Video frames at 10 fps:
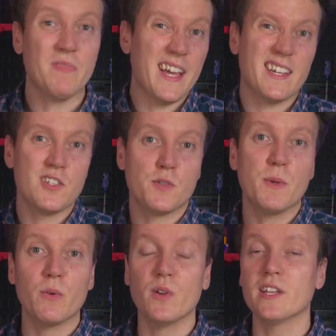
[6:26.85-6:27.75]
that can just
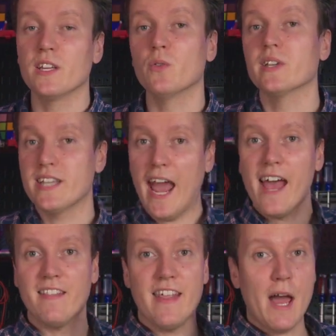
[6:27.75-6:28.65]
be really annoying to
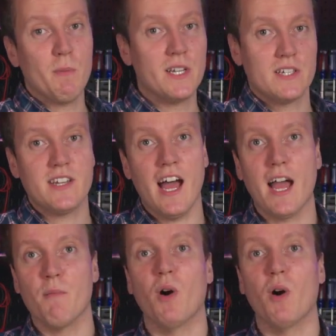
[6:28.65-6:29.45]
add that much time